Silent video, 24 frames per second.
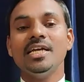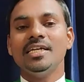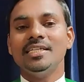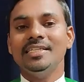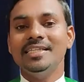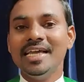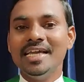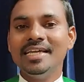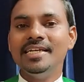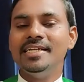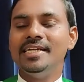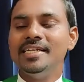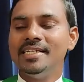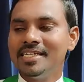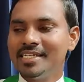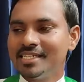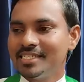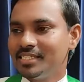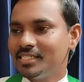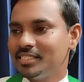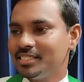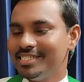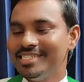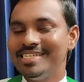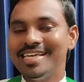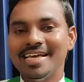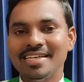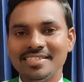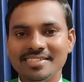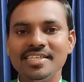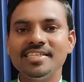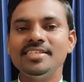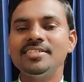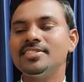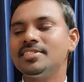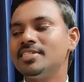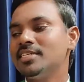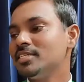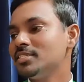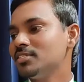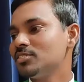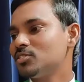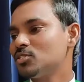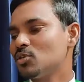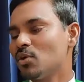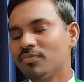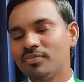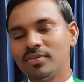they needed the
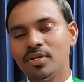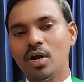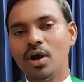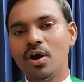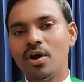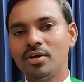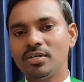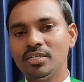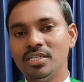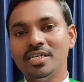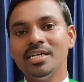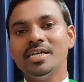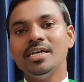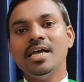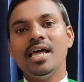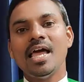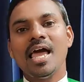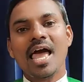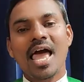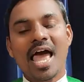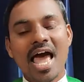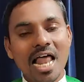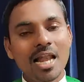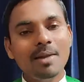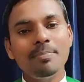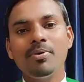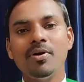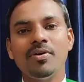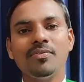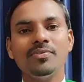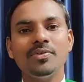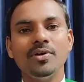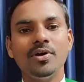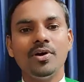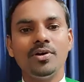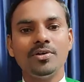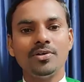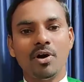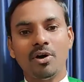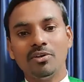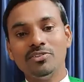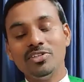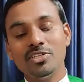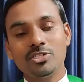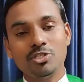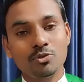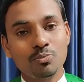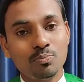assistance of God help of God or
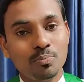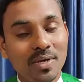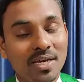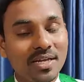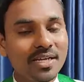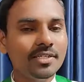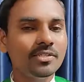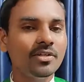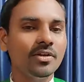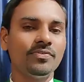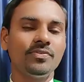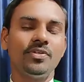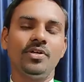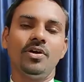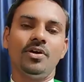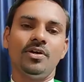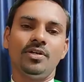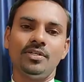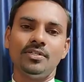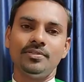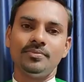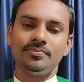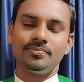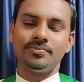the Spirit of God.